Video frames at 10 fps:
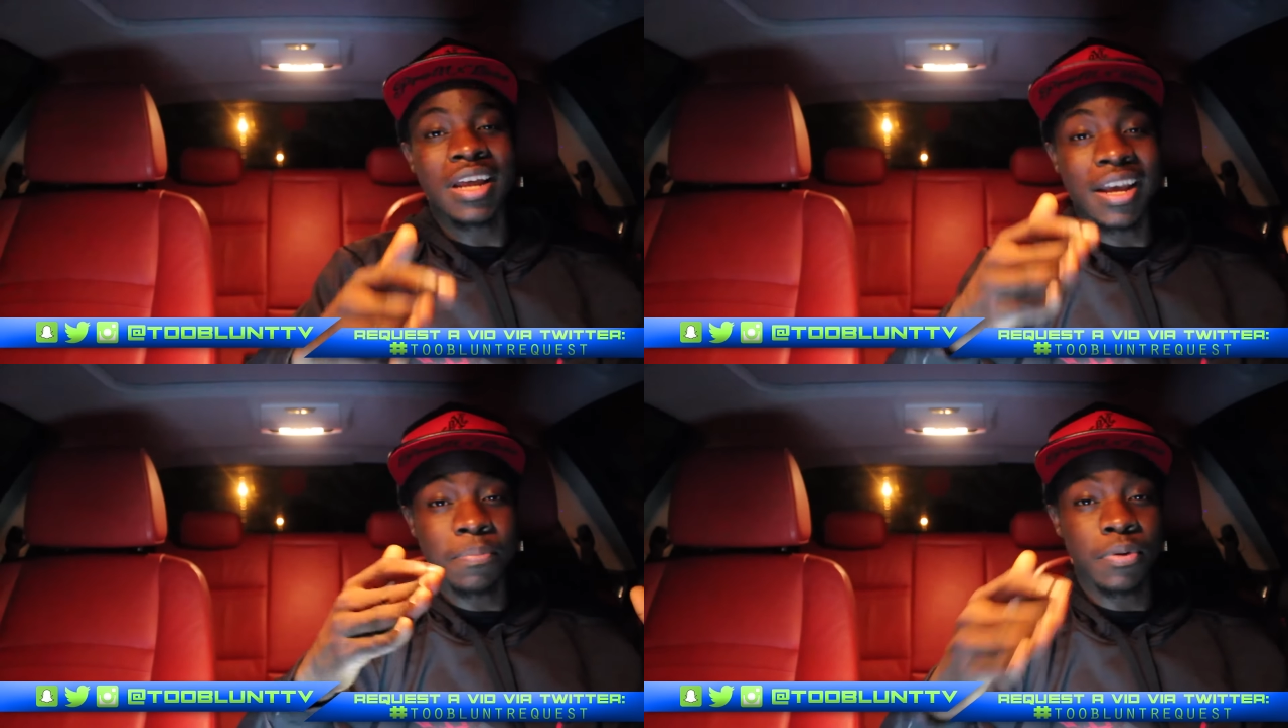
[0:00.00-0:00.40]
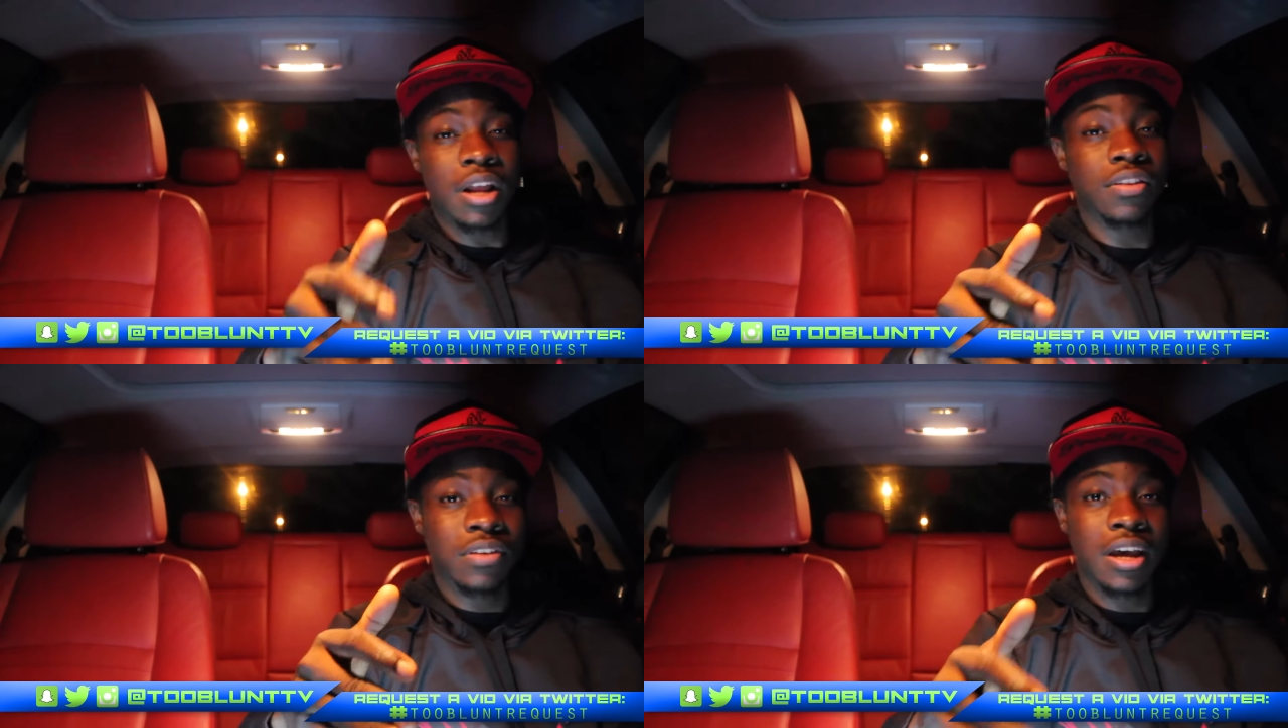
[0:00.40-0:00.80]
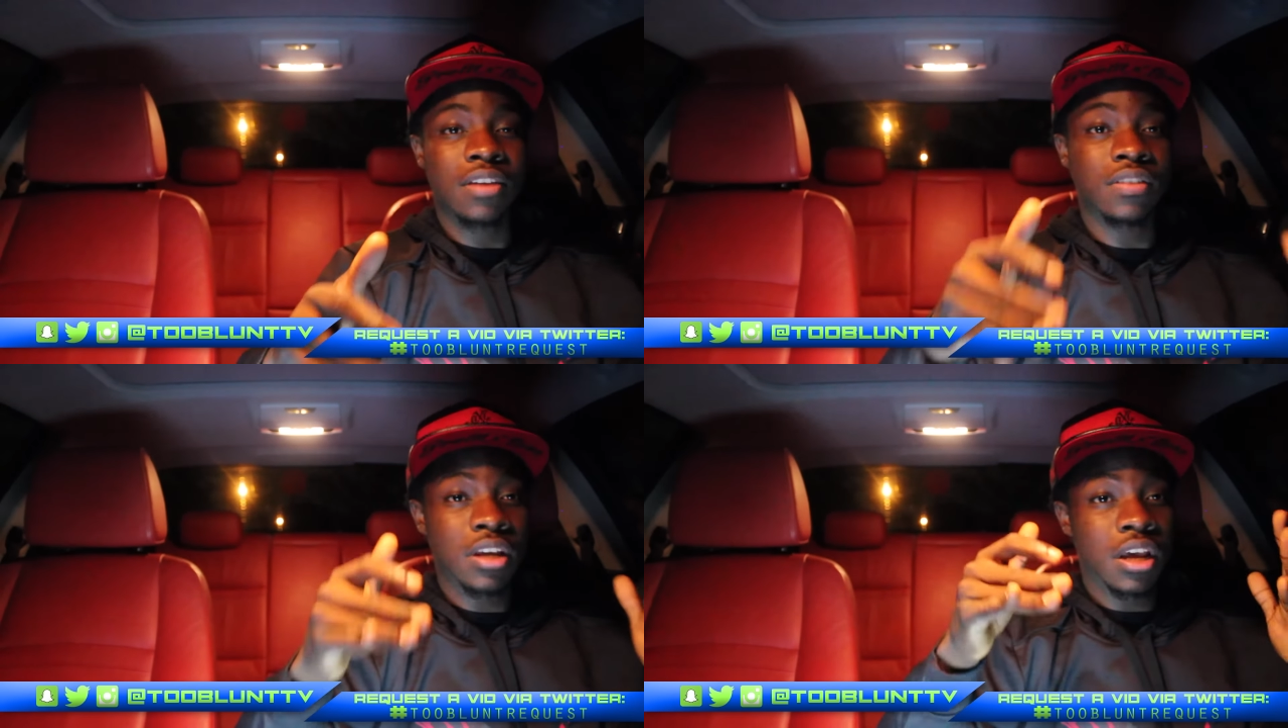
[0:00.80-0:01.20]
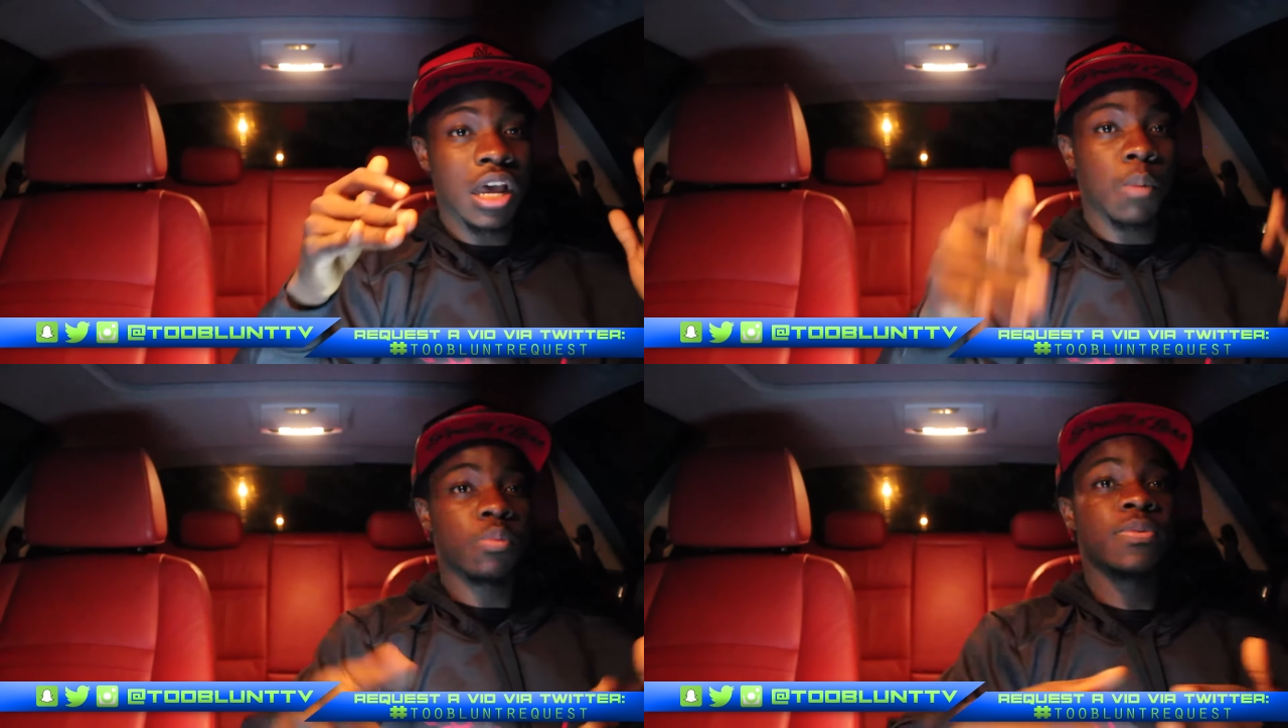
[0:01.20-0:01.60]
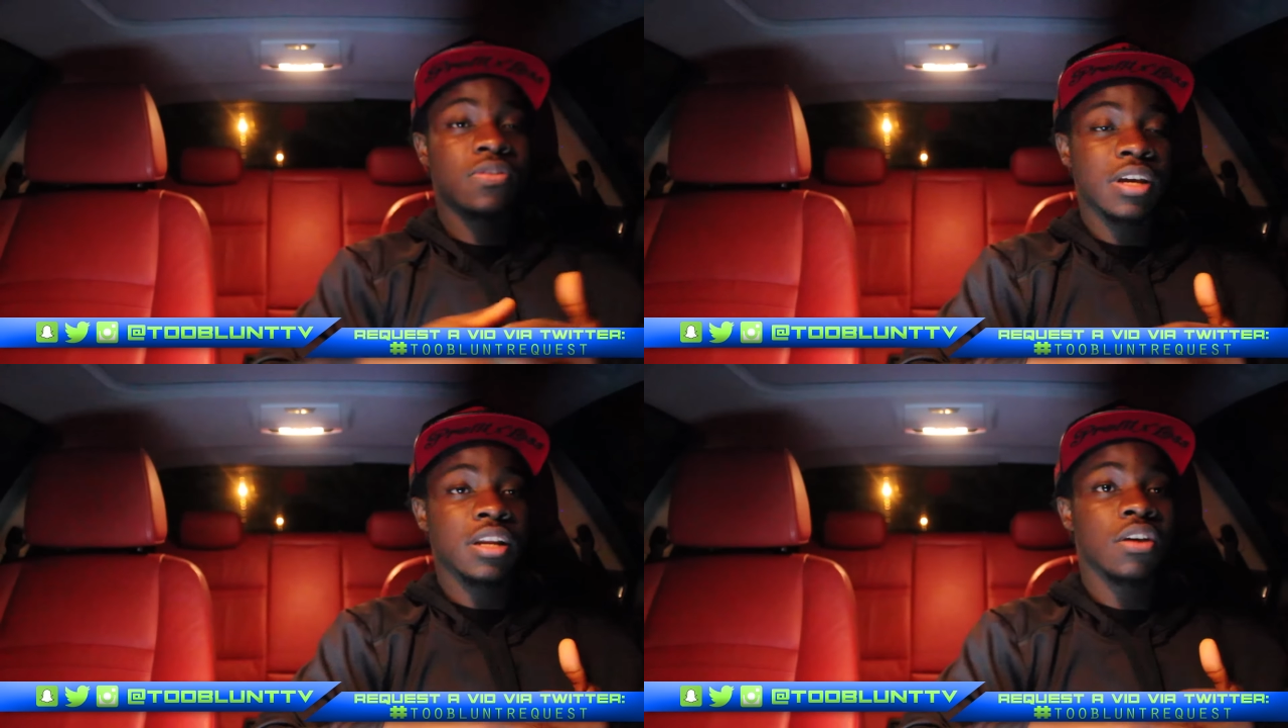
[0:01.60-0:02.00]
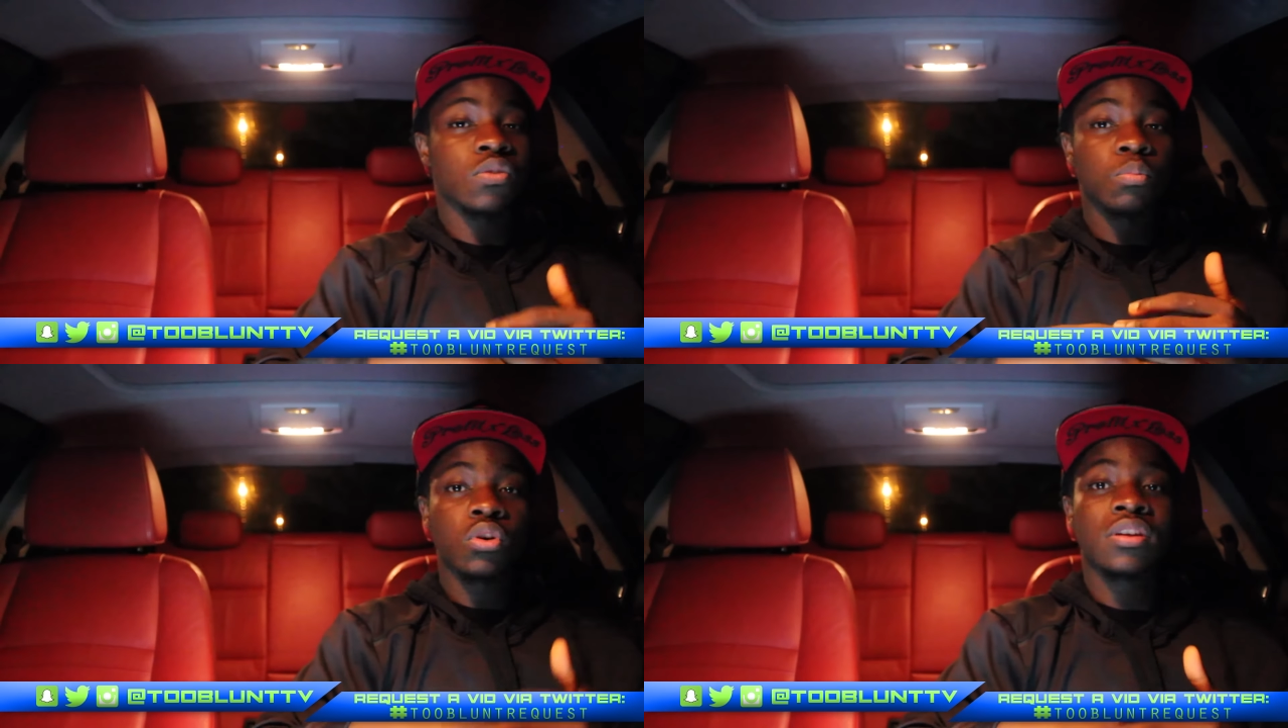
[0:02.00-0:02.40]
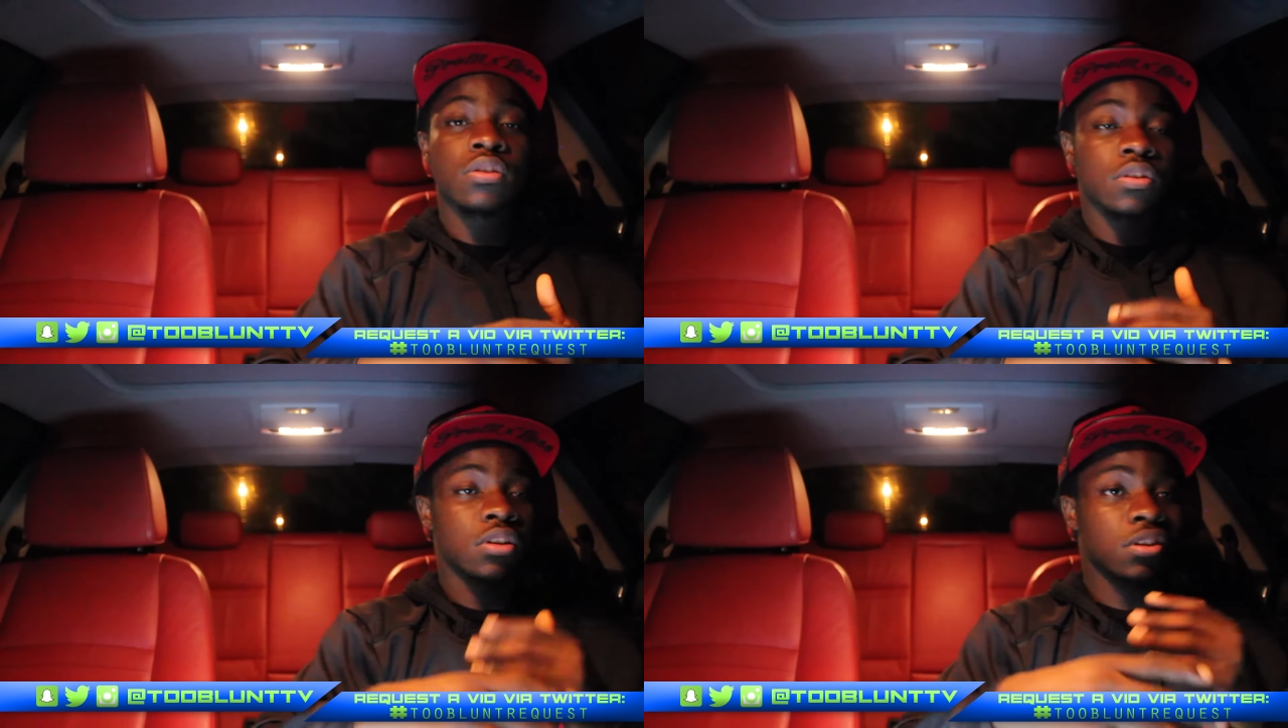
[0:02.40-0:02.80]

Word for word: I apologize. I'm going to be checking out some more of you